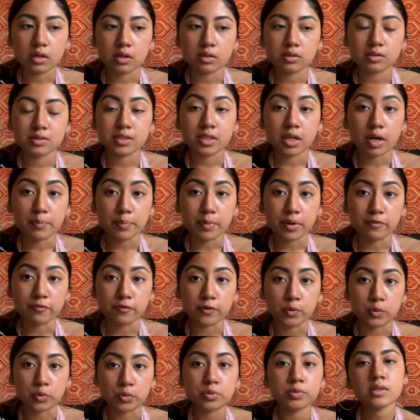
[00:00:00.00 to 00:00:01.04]
set up my
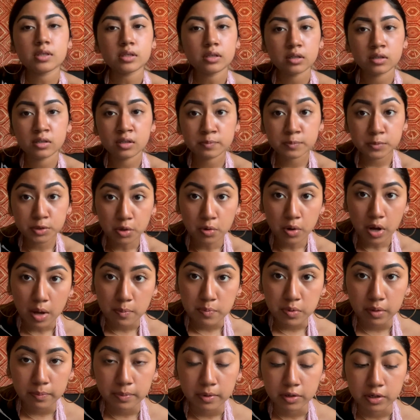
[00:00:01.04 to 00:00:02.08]
phone, and I'm so
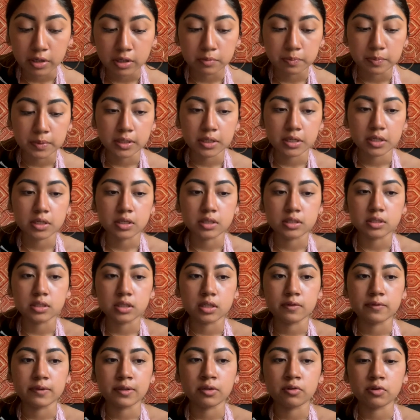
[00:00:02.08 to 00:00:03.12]
happy about it because
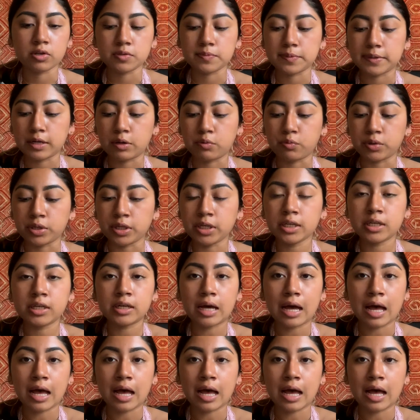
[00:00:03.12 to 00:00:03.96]
even though it's been a week,